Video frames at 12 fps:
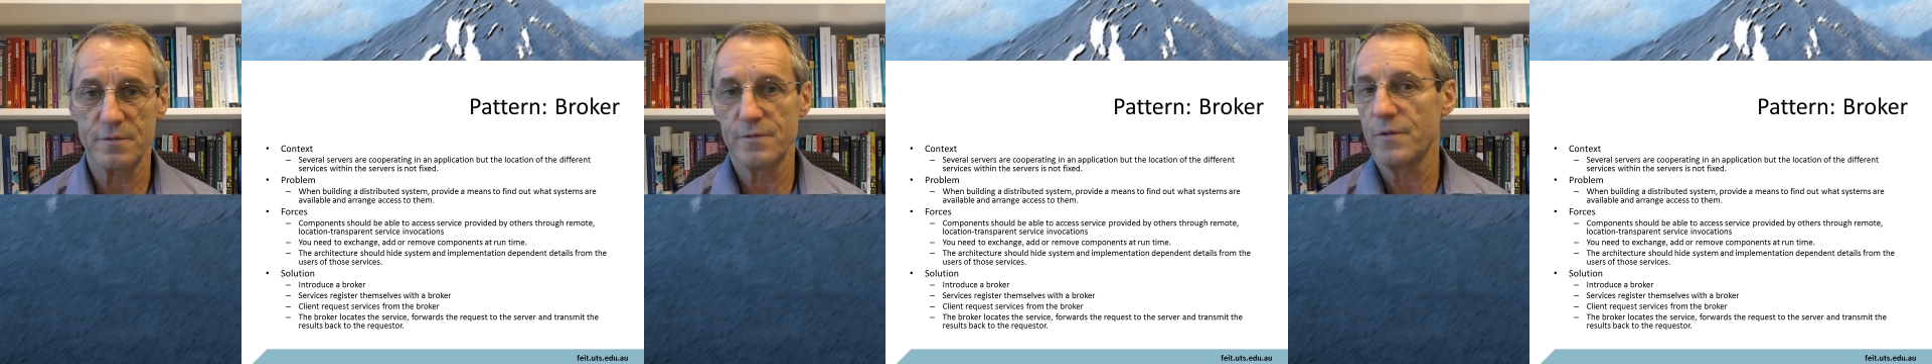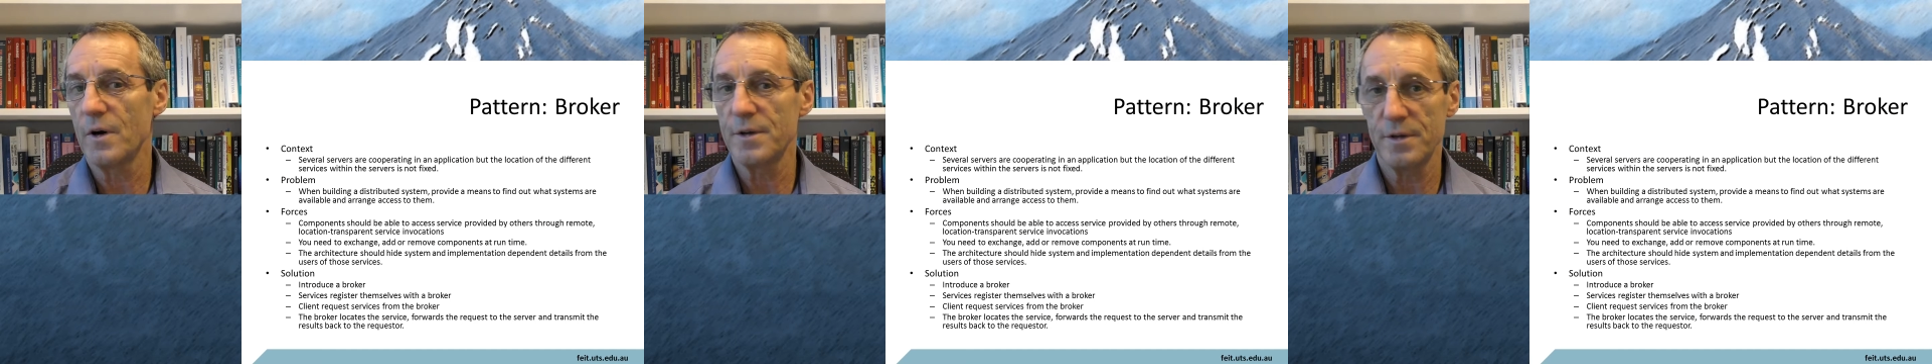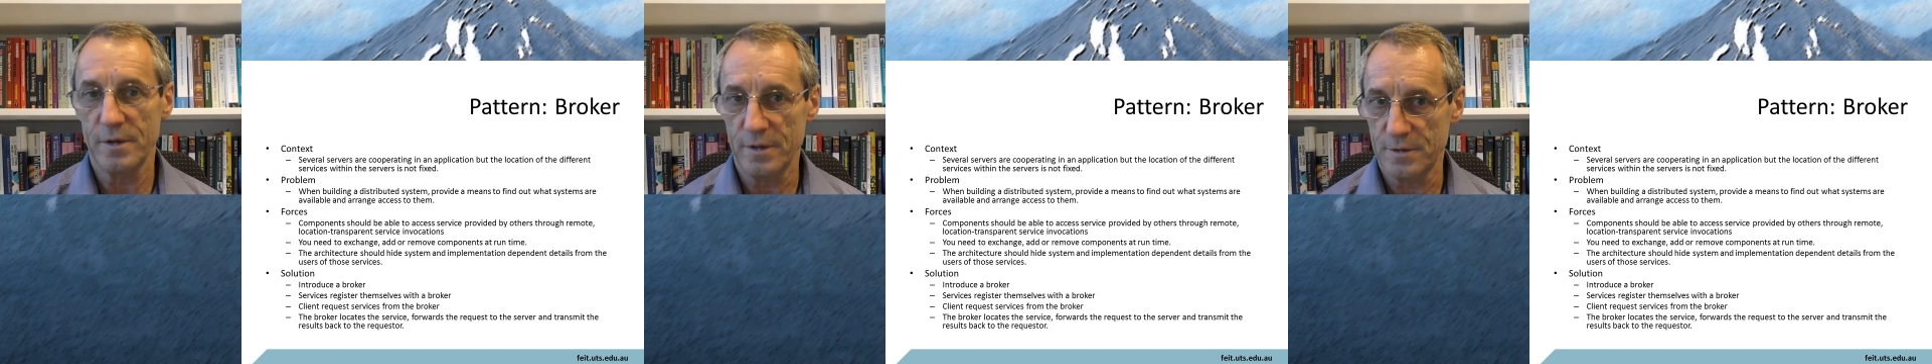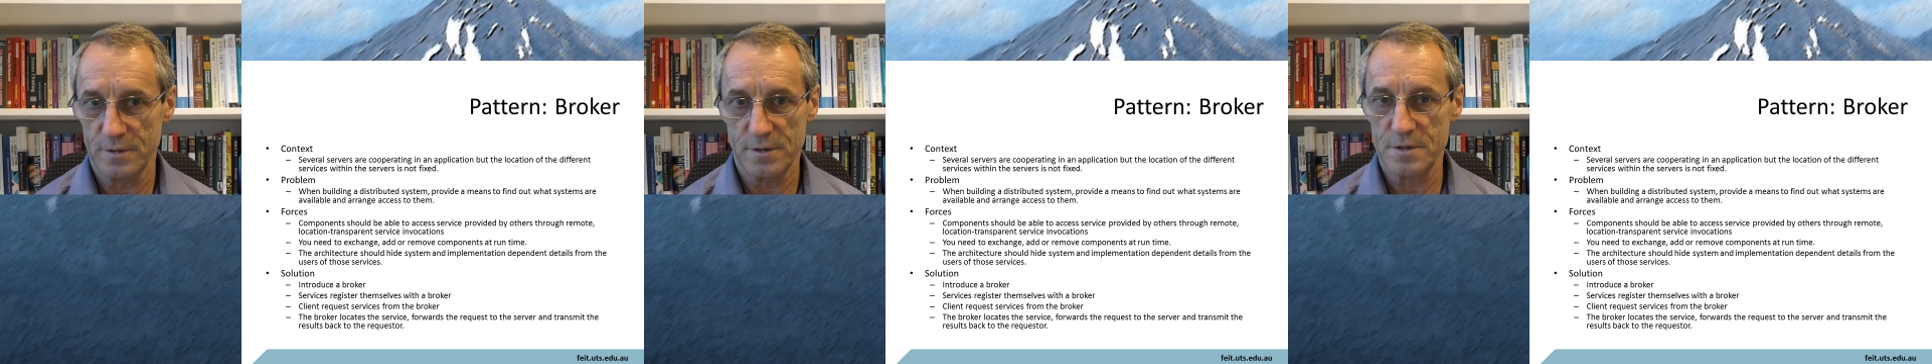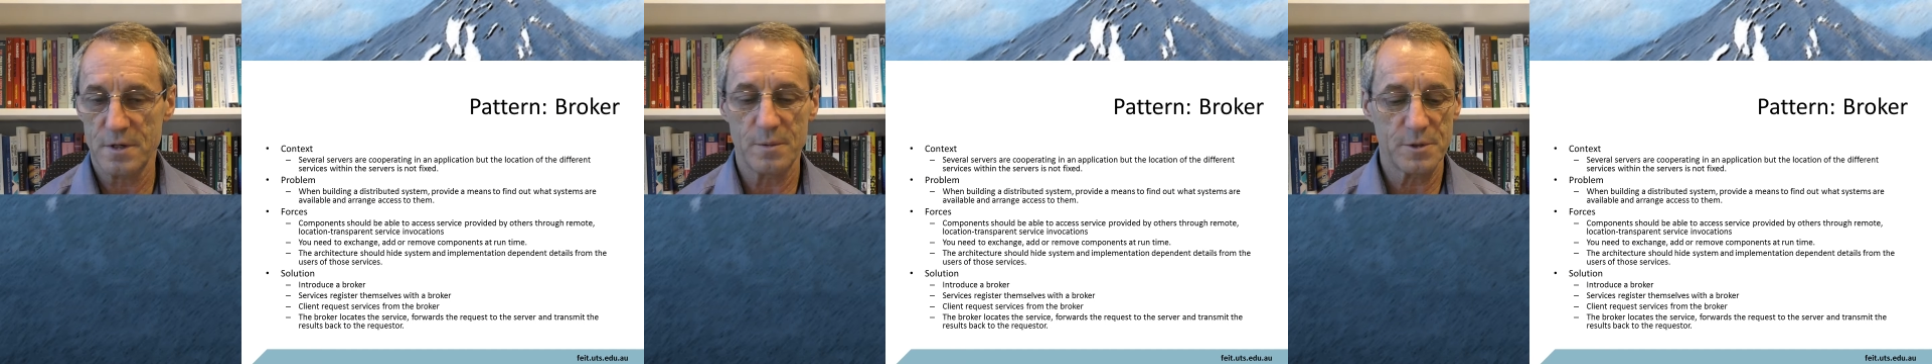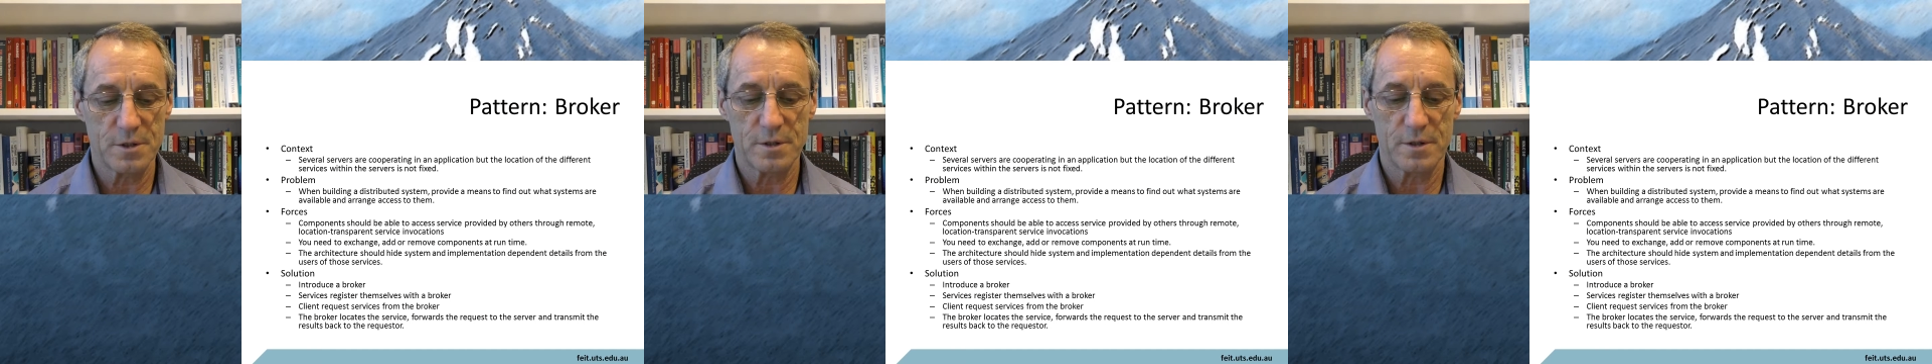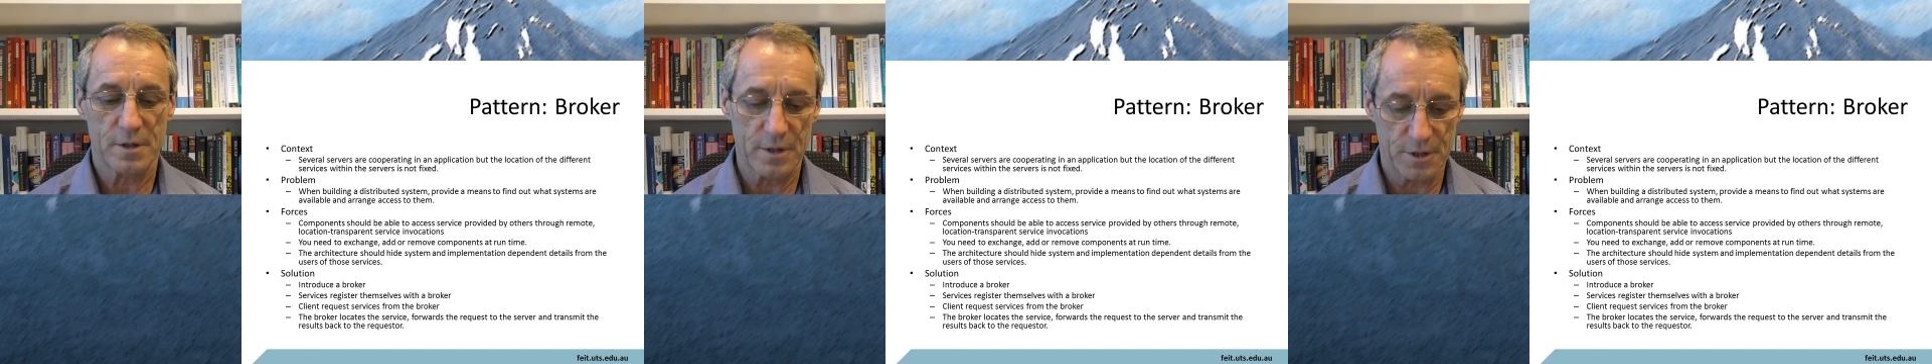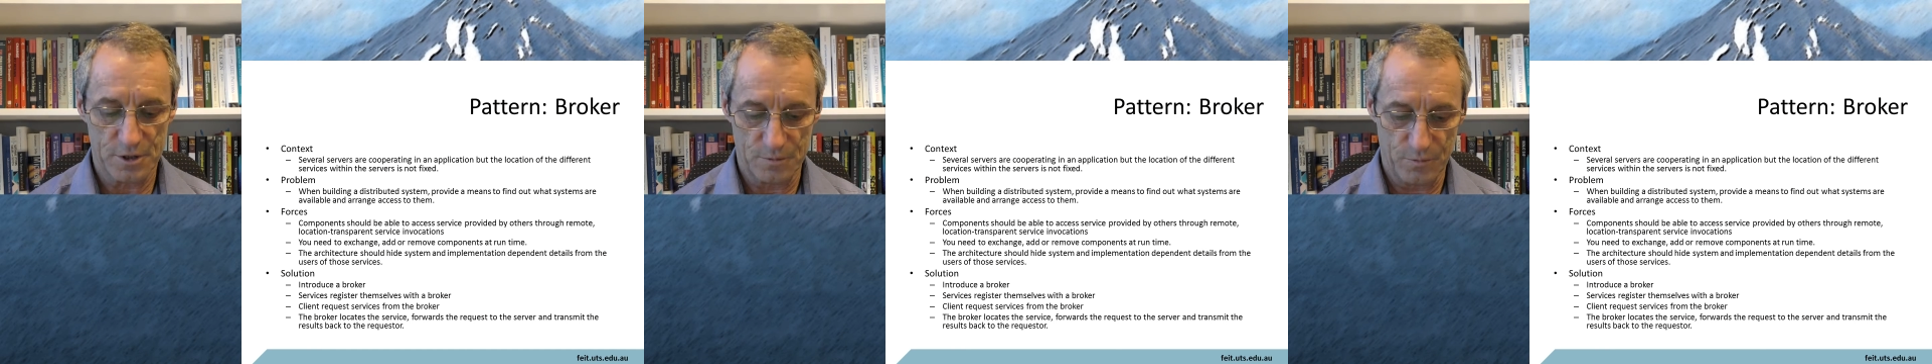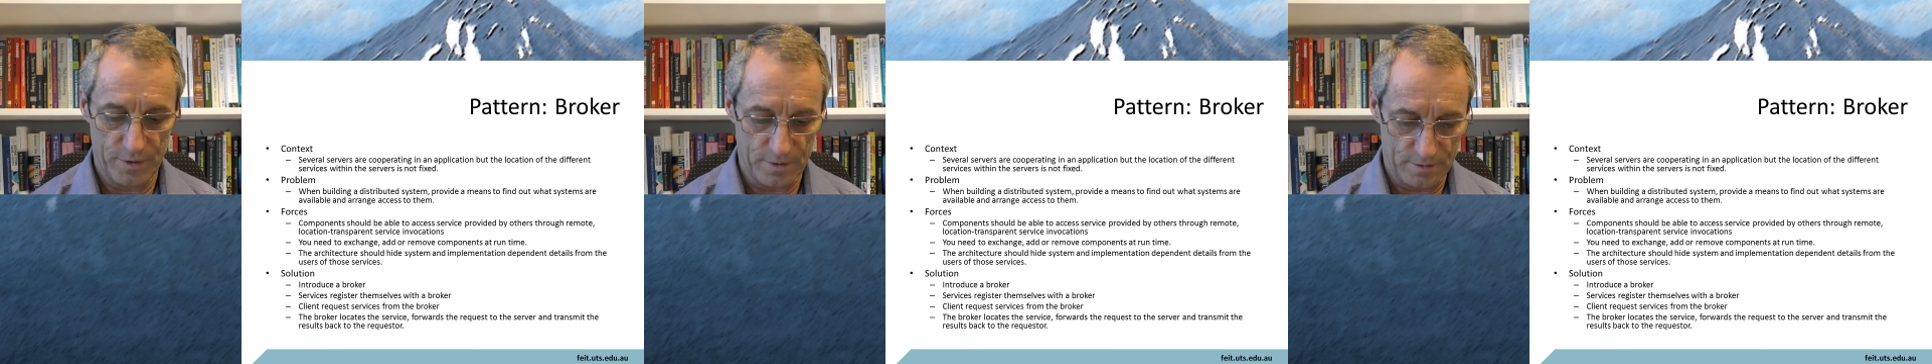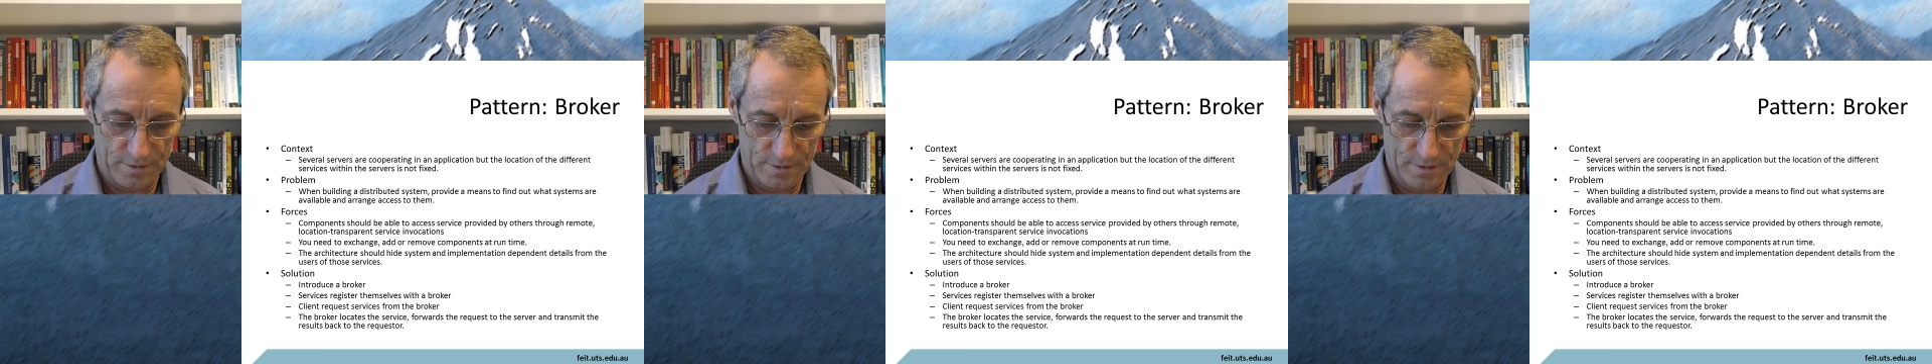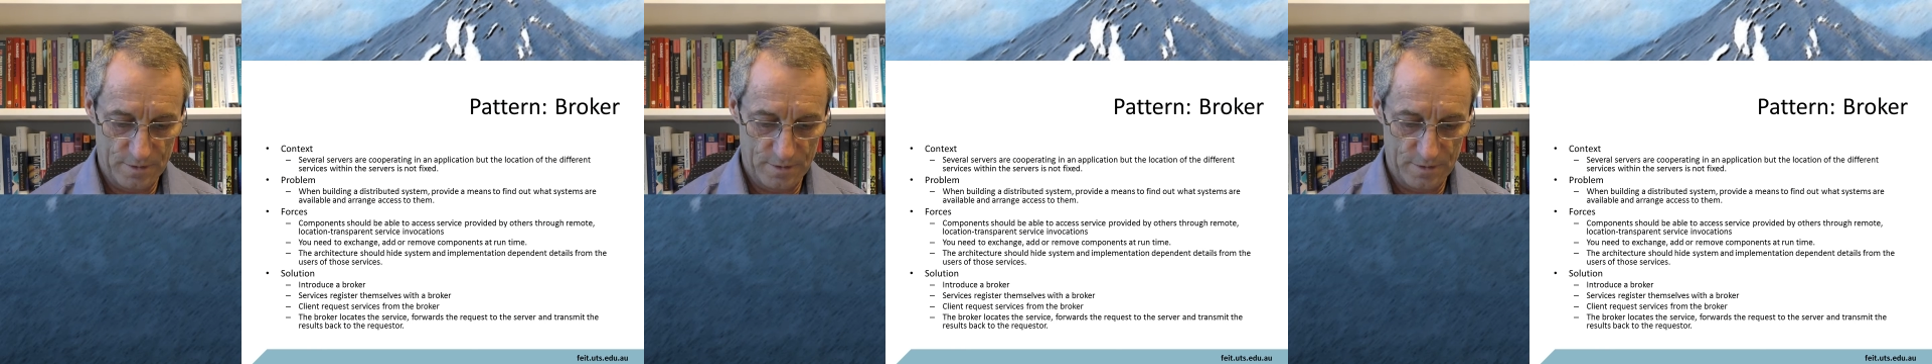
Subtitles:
finding it and establishing a connection with it.